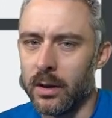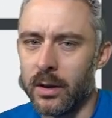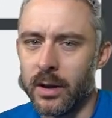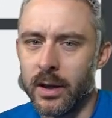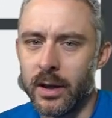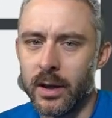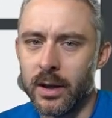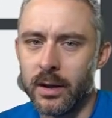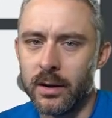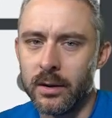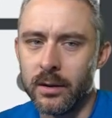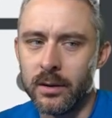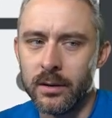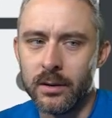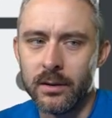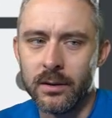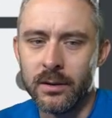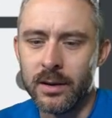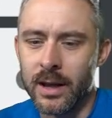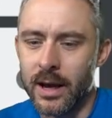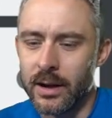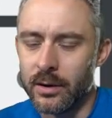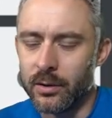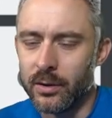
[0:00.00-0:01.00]
And
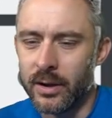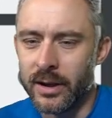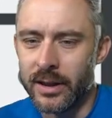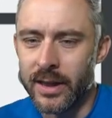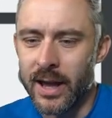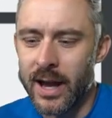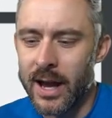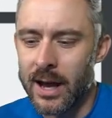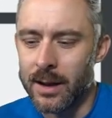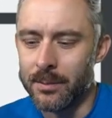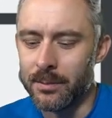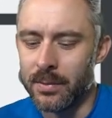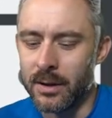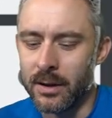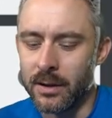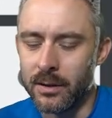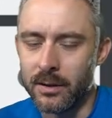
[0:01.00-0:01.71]
not only that, but